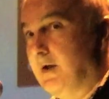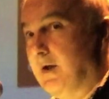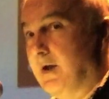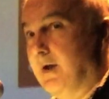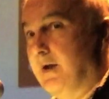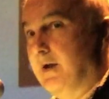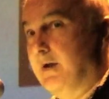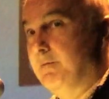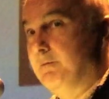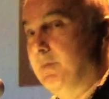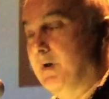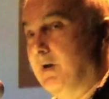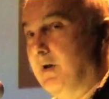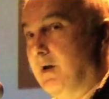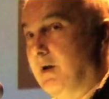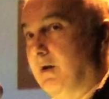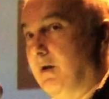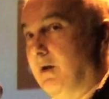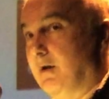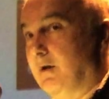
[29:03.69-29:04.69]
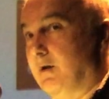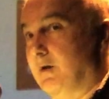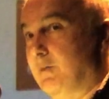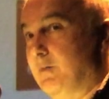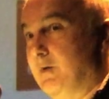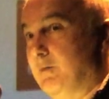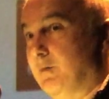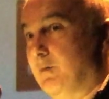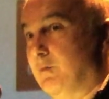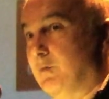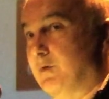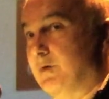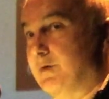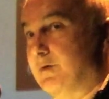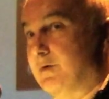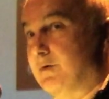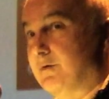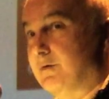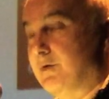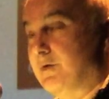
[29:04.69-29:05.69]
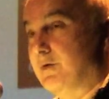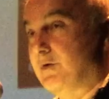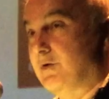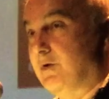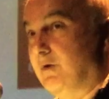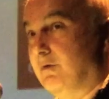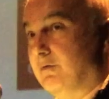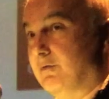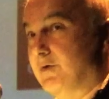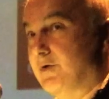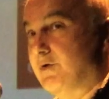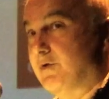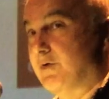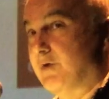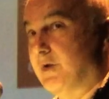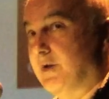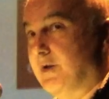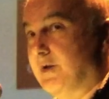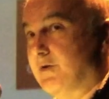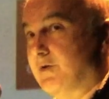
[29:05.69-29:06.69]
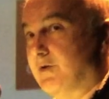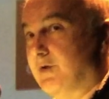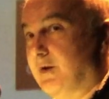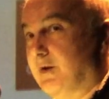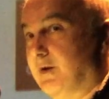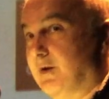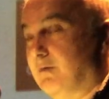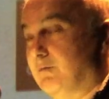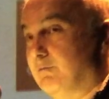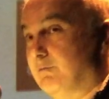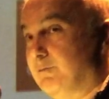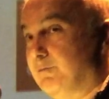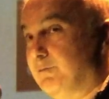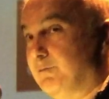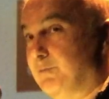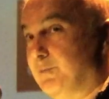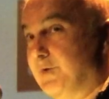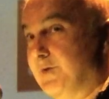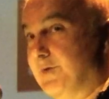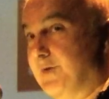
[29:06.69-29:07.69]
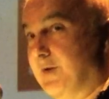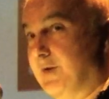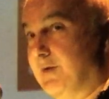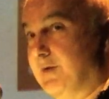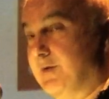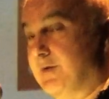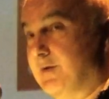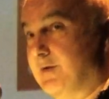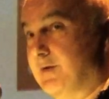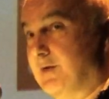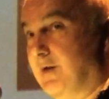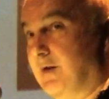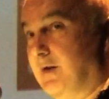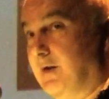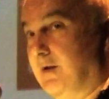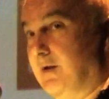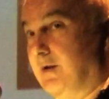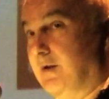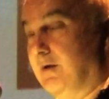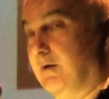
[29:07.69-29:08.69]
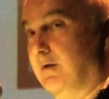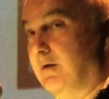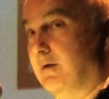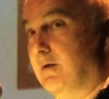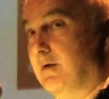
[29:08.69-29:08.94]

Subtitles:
And a lot of people wonder, should I try and present a